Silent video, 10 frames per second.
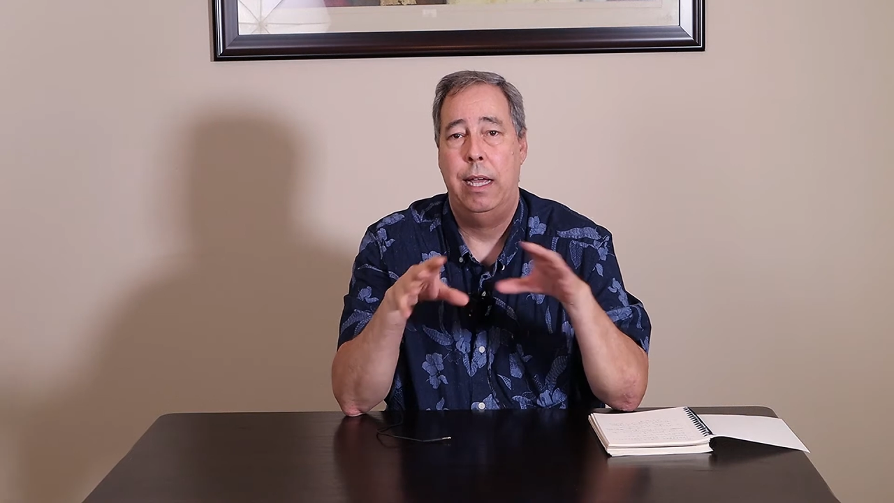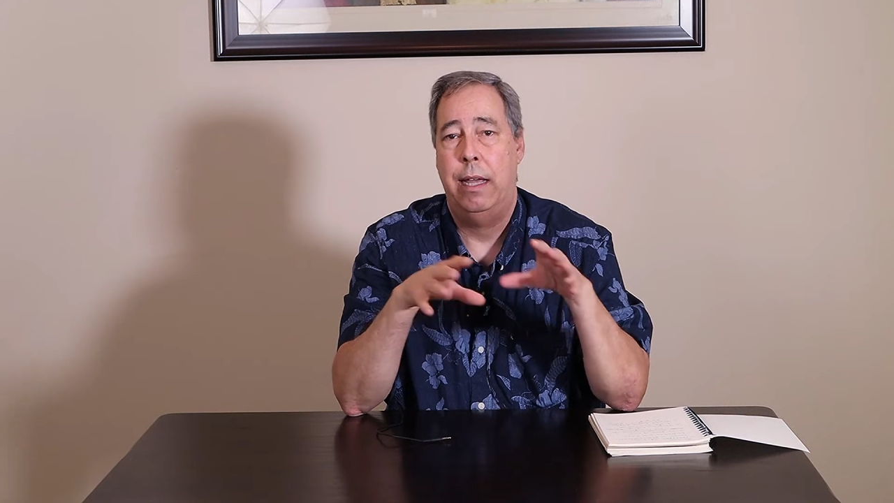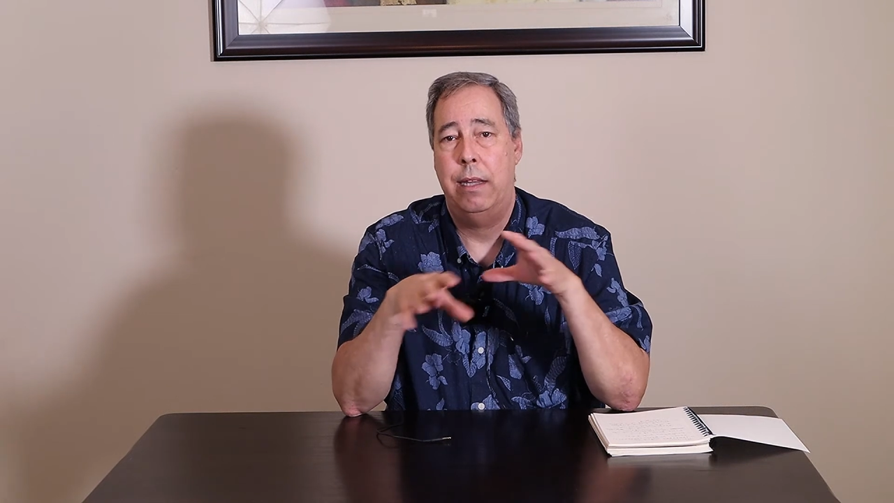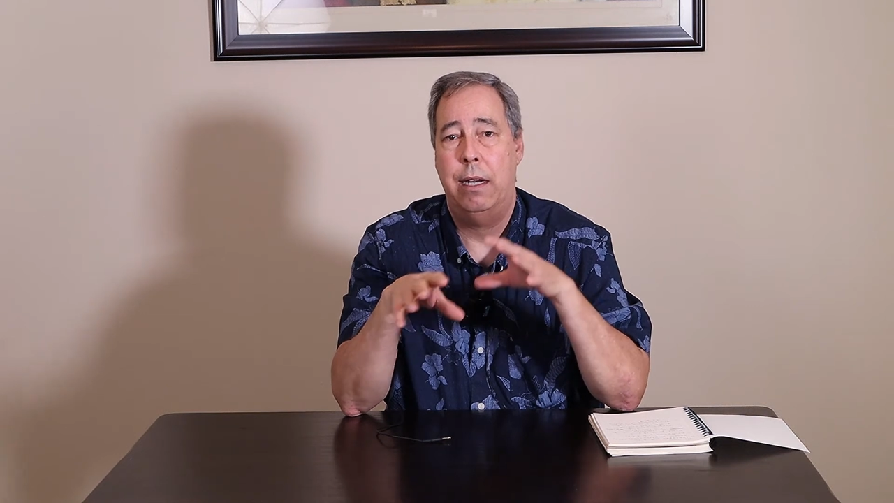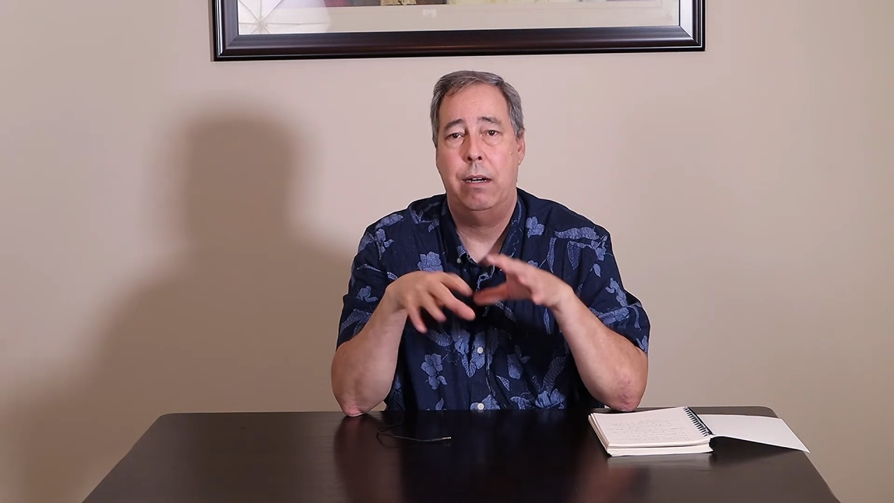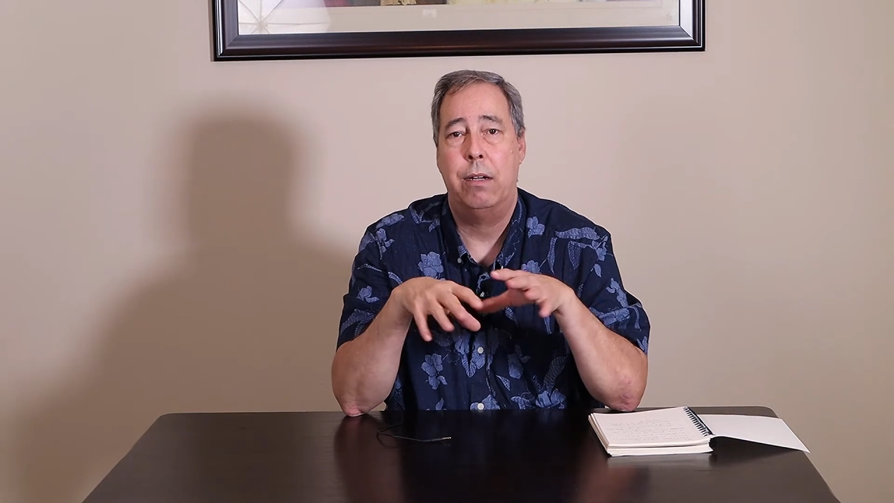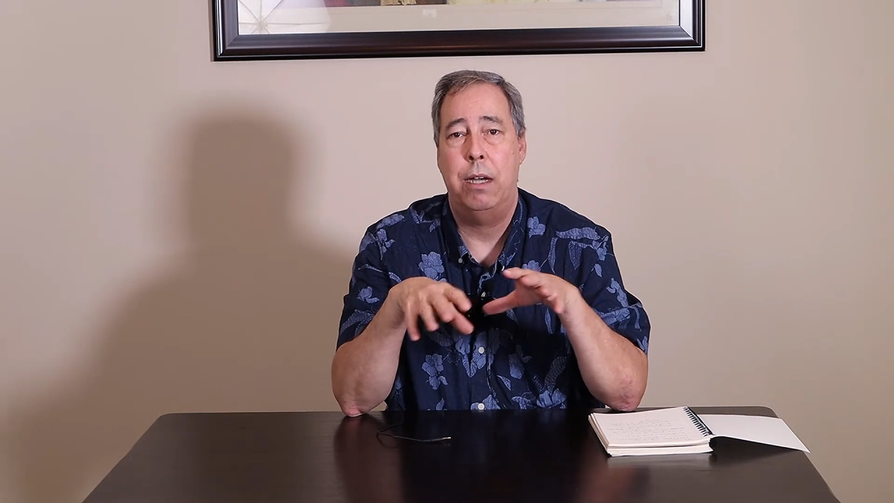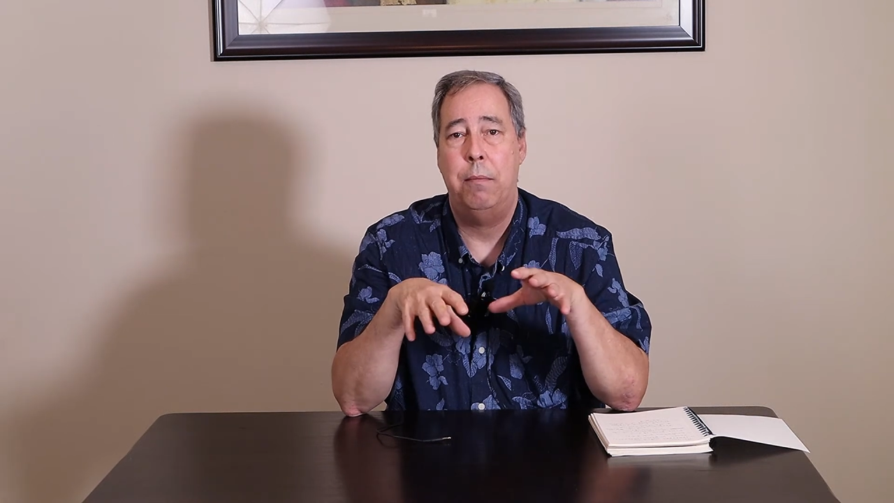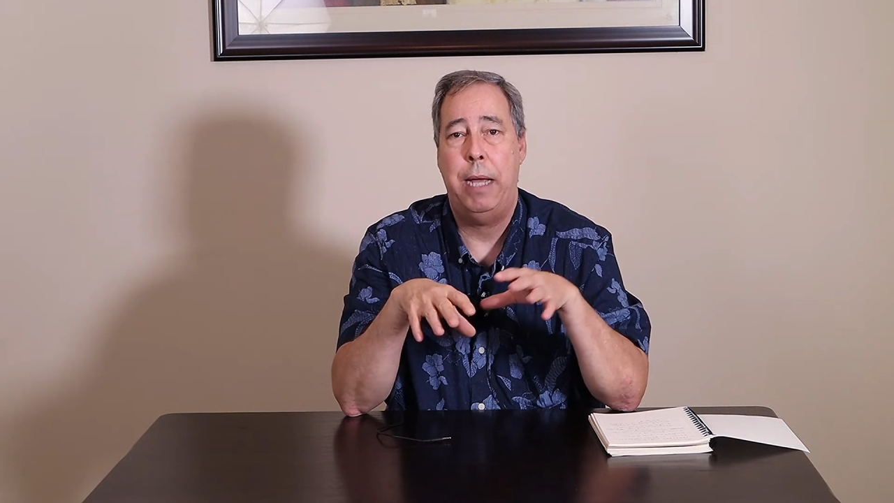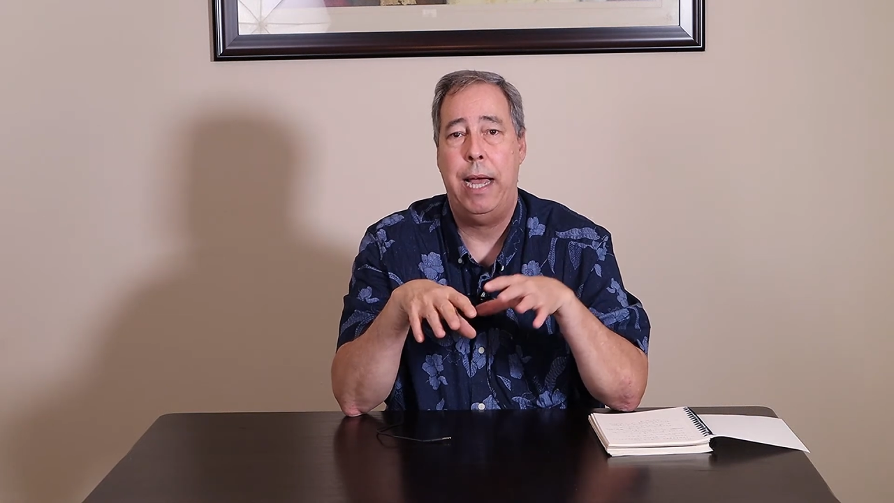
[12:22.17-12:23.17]
and then I'll
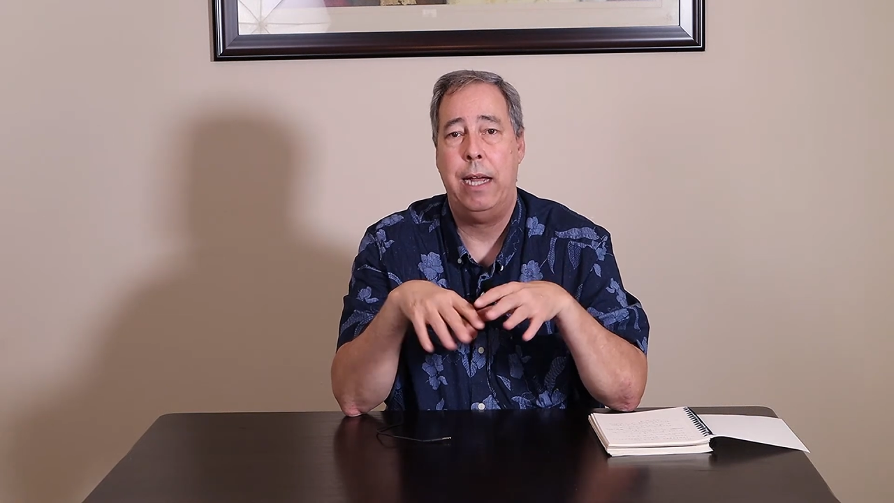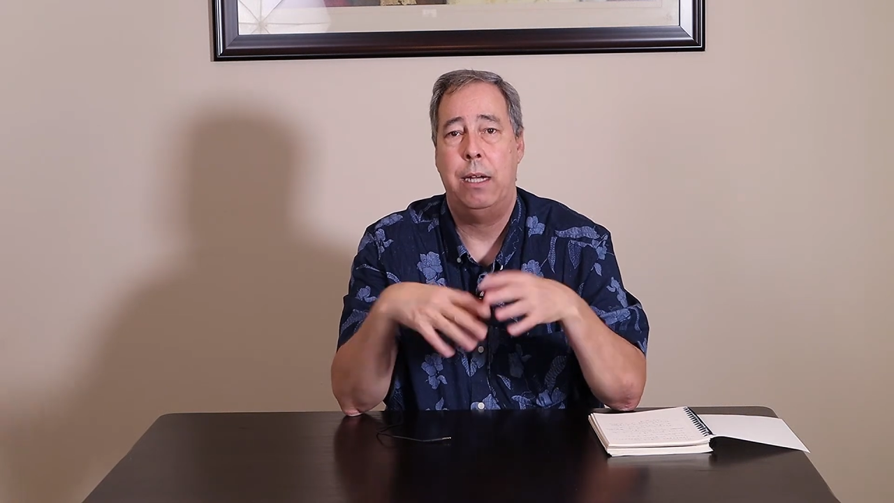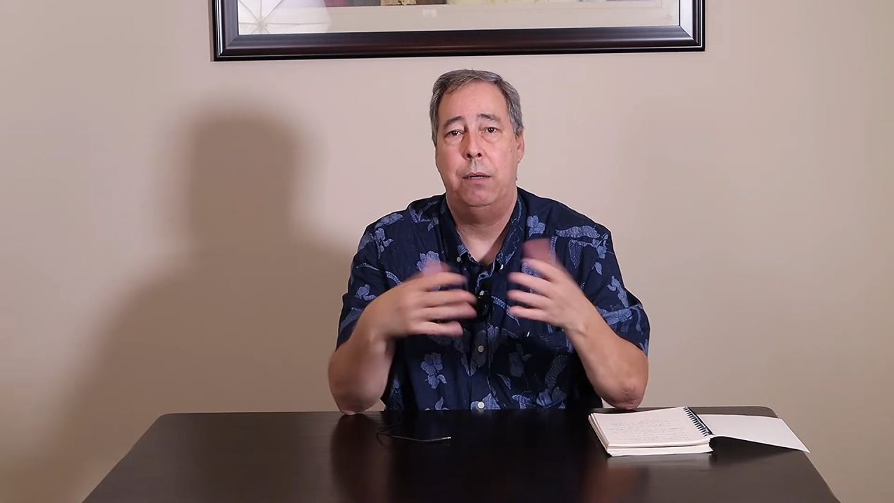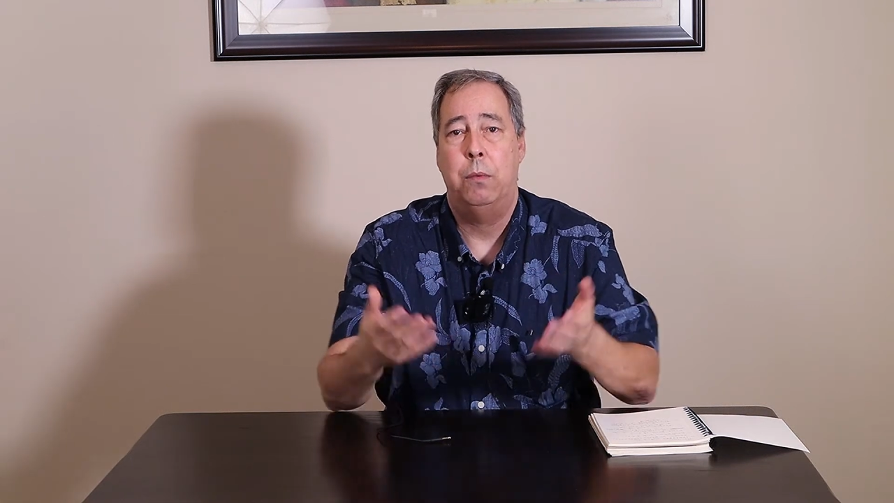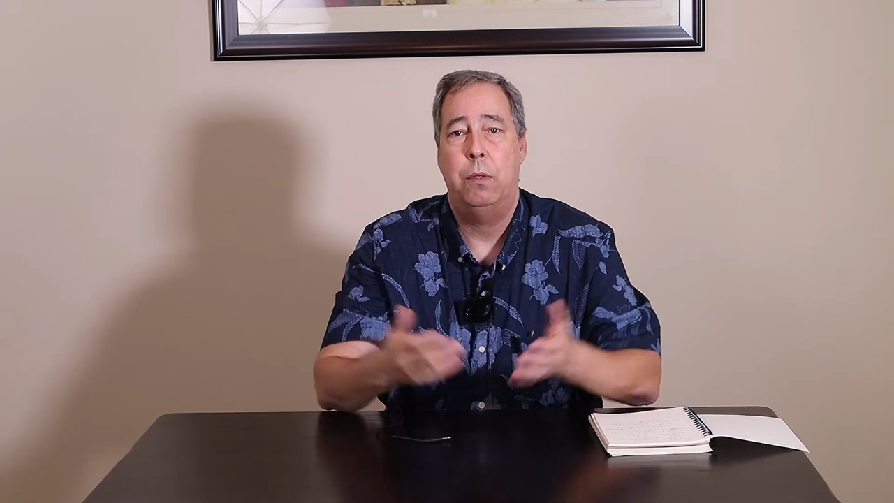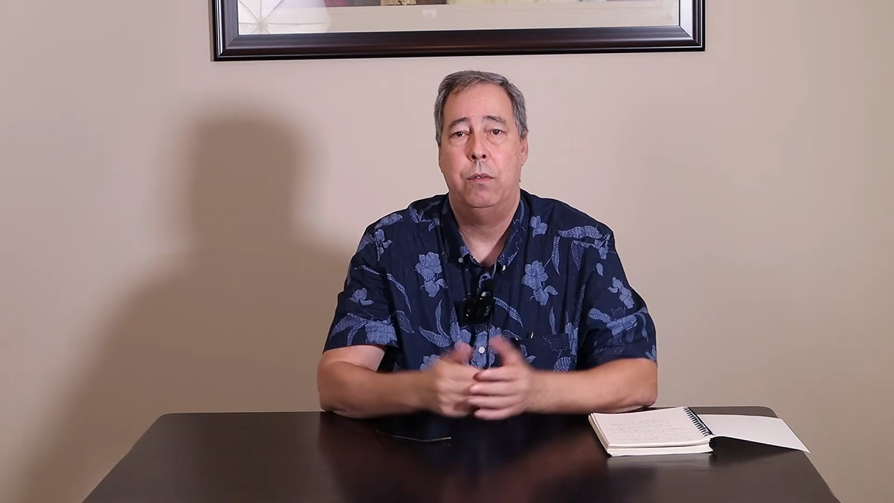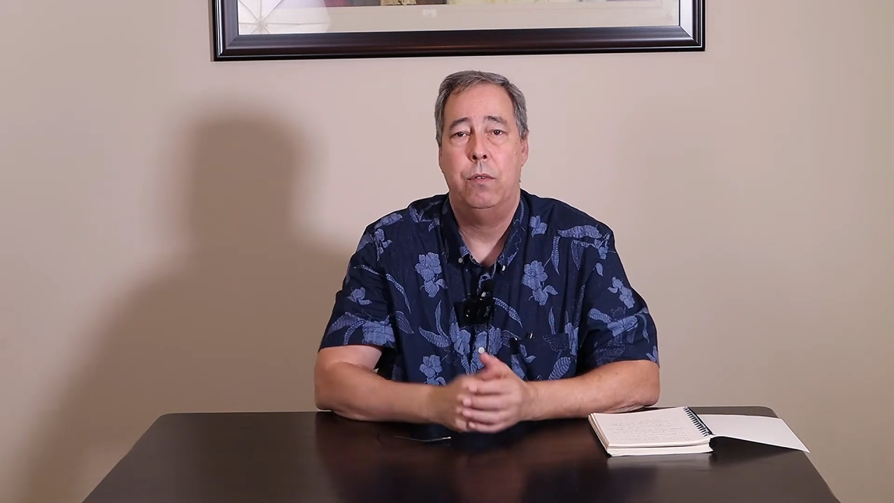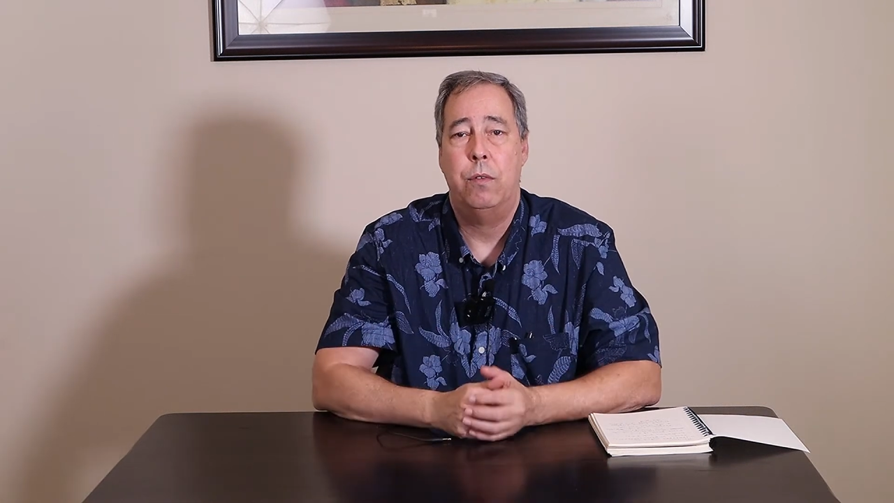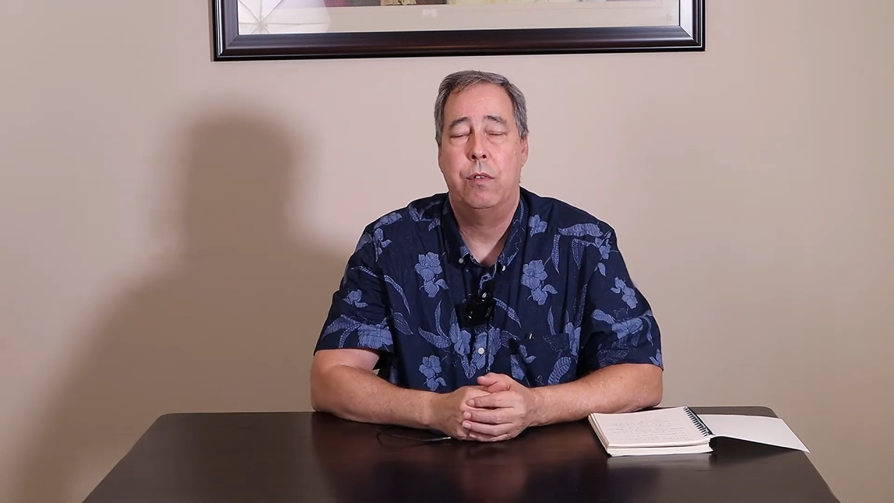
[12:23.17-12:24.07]
come back and we'll